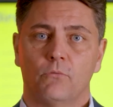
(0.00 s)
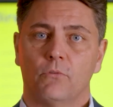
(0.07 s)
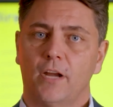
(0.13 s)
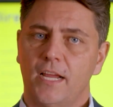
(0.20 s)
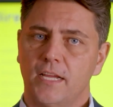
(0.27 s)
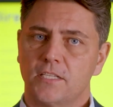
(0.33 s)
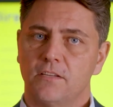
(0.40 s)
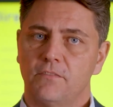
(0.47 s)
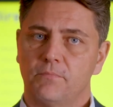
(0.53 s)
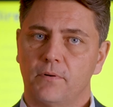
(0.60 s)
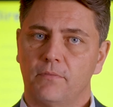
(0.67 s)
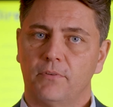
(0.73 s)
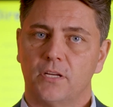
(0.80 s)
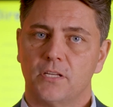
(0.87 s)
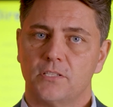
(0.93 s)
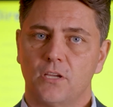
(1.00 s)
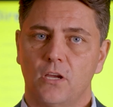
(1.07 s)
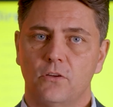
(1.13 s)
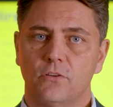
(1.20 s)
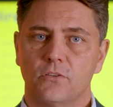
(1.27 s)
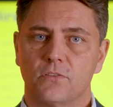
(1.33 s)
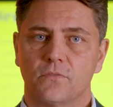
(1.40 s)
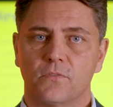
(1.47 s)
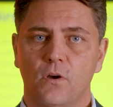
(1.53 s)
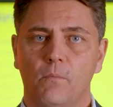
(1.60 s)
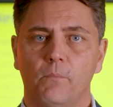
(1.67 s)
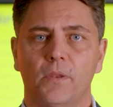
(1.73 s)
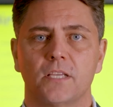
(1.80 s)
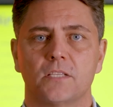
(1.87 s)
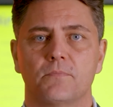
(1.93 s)
Reactive provides owners of
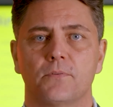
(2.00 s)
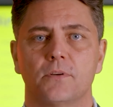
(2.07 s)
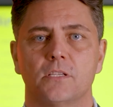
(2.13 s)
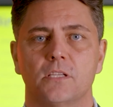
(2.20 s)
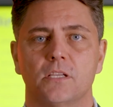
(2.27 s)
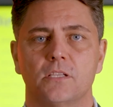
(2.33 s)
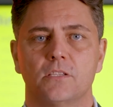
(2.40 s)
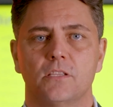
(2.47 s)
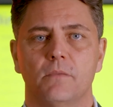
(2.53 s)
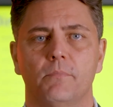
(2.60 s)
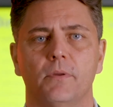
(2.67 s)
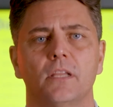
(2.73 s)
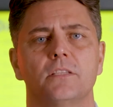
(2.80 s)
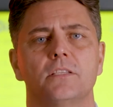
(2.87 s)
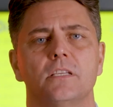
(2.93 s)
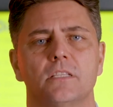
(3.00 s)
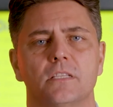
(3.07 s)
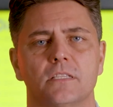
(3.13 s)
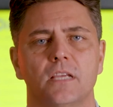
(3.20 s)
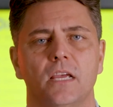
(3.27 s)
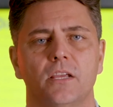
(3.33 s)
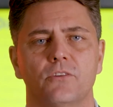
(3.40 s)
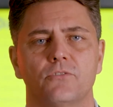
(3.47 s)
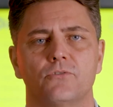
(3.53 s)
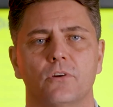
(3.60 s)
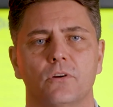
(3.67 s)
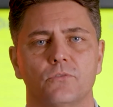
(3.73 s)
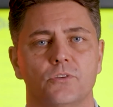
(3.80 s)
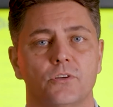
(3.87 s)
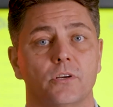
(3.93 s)
complex precincts the ability to take
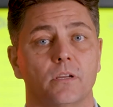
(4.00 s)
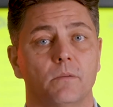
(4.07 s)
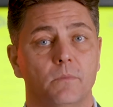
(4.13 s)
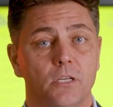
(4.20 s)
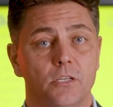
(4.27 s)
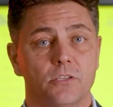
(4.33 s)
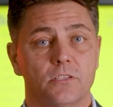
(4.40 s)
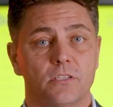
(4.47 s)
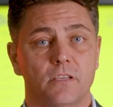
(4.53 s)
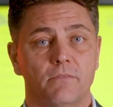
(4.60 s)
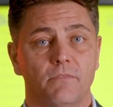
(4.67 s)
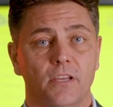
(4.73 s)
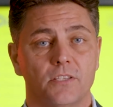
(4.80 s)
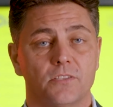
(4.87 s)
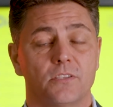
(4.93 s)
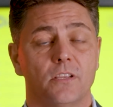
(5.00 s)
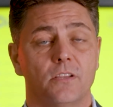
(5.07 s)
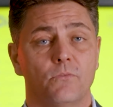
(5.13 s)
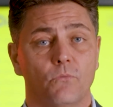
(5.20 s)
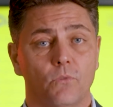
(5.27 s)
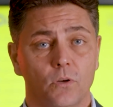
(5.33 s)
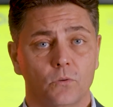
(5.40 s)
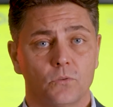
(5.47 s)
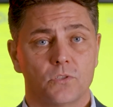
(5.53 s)
control during emergency events in real